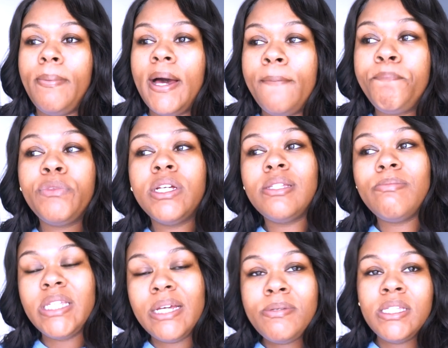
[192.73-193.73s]
But
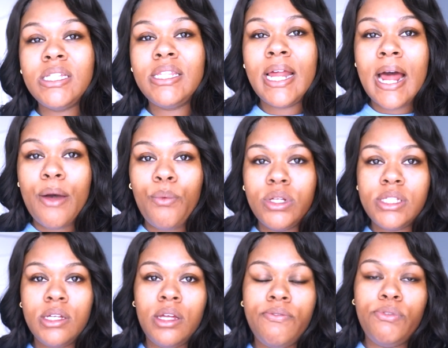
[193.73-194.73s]
some tips that I want
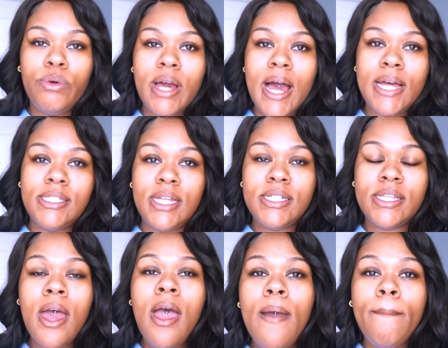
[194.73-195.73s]
to give you guys is
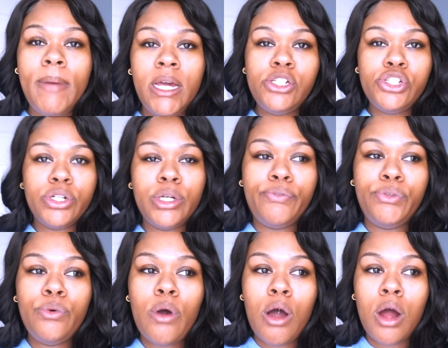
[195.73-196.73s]
make sure if
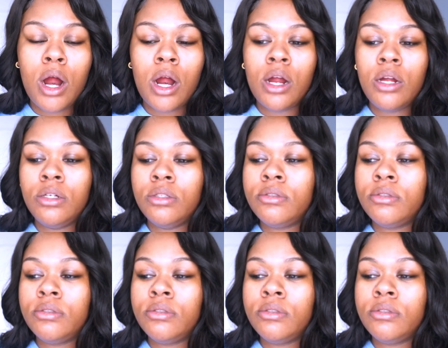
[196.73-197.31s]
you are